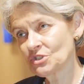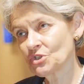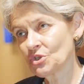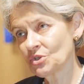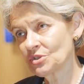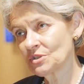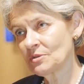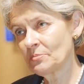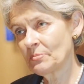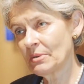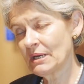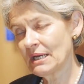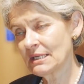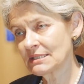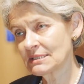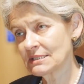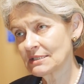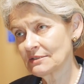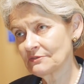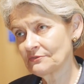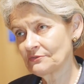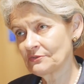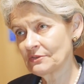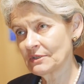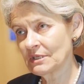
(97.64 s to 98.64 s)
on the part
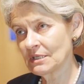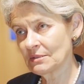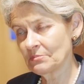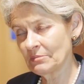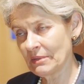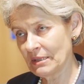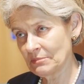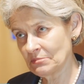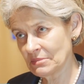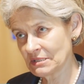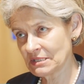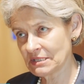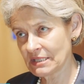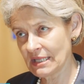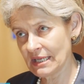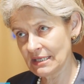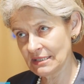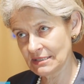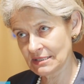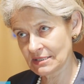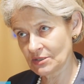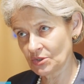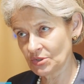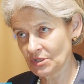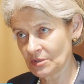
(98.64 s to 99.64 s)
of member
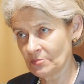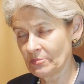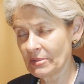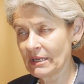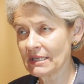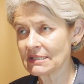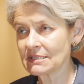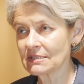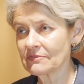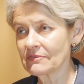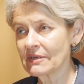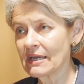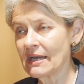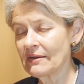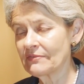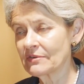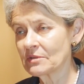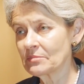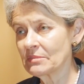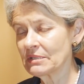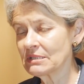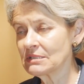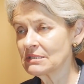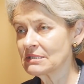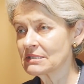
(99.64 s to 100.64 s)
states, on the part of
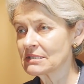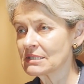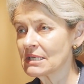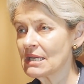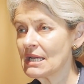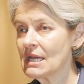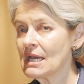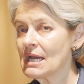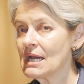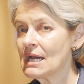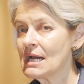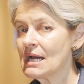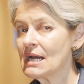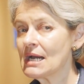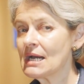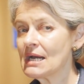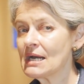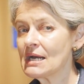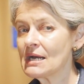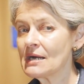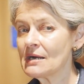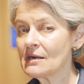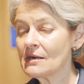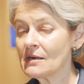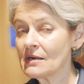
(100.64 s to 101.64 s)
governments,
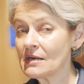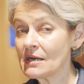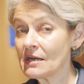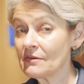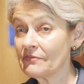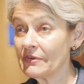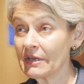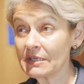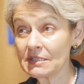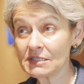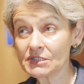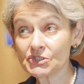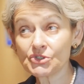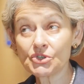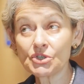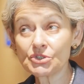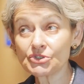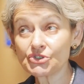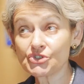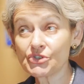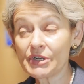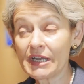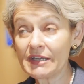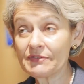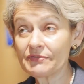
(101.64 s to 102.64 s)
a very strong
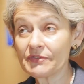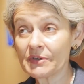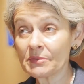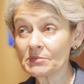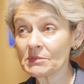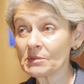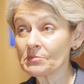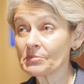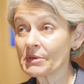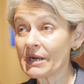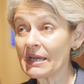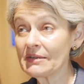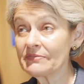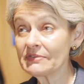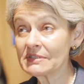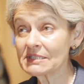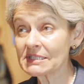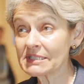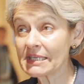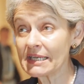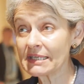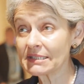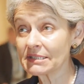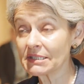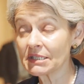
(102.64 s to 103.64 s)
drive from the private
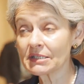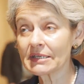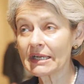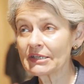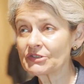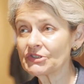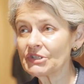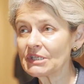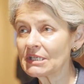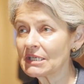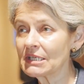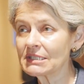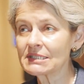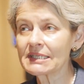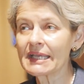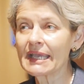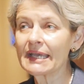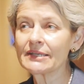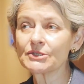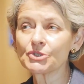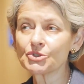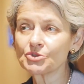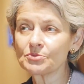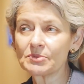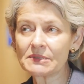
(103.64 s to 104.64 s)
sector. I think it
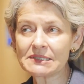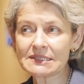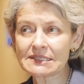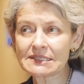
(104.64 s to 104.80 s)
cannot be